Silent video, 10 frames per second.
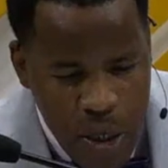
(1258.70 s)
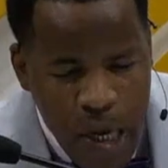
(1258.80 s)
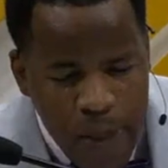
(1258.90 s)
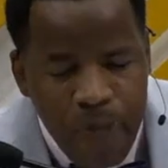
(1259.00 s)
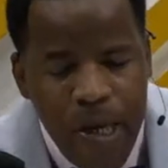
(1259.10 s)

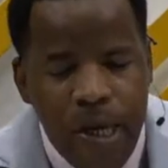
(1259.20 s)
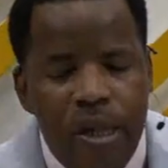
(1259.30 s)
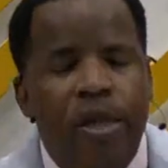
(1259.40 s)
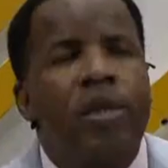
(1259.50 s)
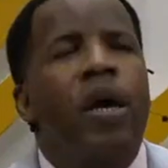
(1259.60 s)
It
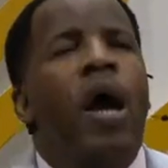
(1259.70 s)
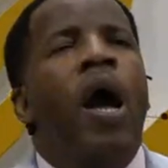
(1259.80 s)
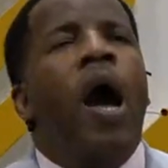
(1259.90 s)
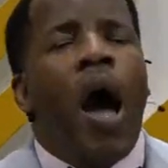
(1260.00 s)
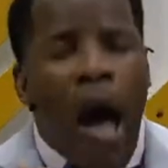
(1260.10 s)
means
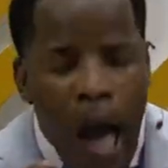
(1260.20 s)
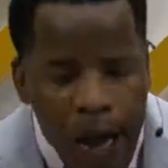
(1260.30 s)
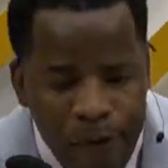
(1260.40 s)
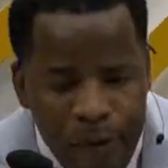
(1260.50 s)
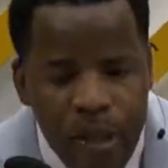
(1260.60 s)

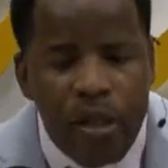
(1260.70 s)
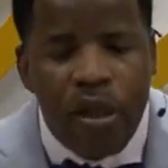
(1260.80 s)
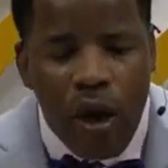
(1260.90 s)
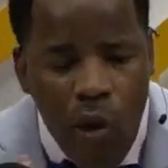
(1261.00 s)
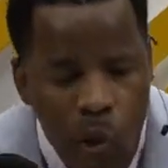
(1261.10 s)

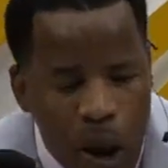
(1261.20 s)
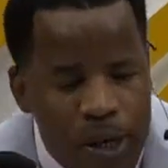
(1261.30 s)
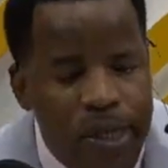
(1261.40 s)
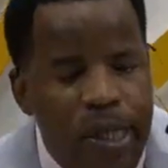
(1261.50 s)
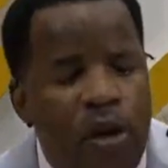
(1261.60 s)
having the
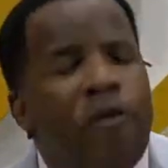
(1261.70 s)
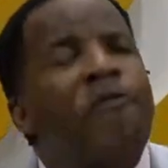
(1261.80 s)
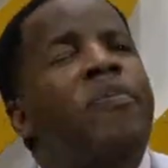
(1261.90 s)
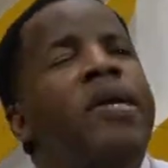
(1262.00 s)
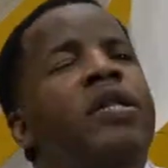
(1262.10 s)
quality
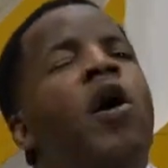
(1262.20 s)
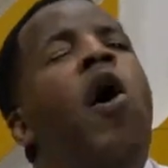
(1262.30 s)
of being